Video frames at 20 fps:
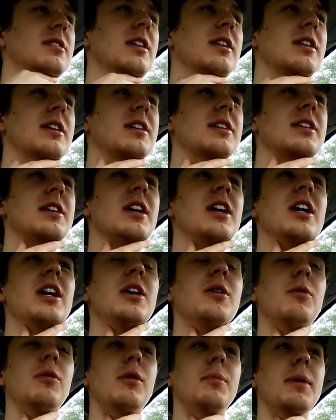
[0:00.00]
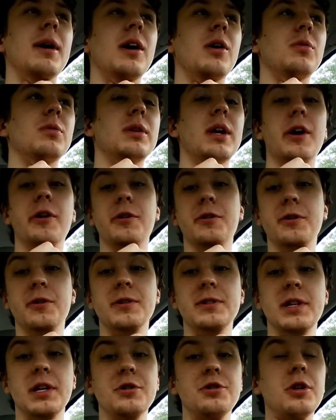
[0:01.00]
studied were about
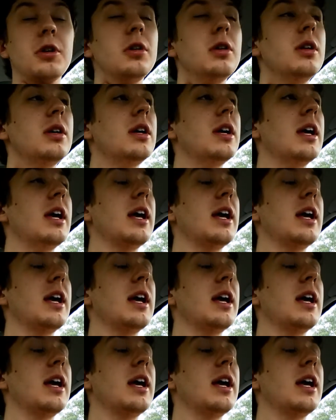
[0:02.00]
characterization,